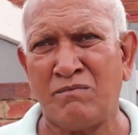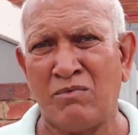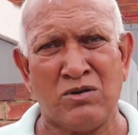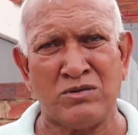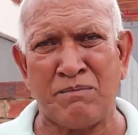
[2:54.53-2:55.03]

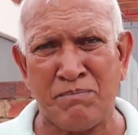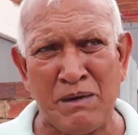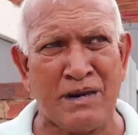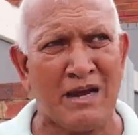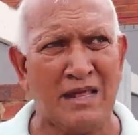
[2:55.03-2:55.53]
because the
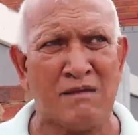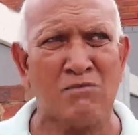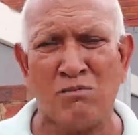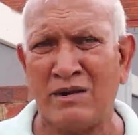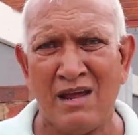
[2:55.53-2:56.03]
people at the
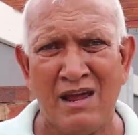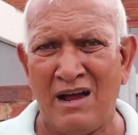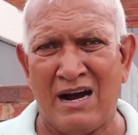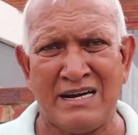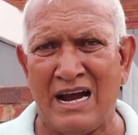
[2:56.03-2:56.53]
moment
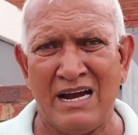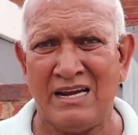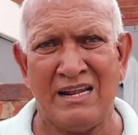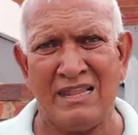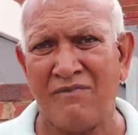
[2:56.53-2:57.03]
are tired
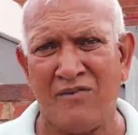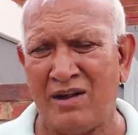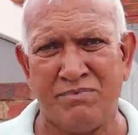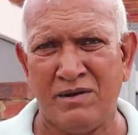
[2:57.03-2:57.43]
and they're fed up.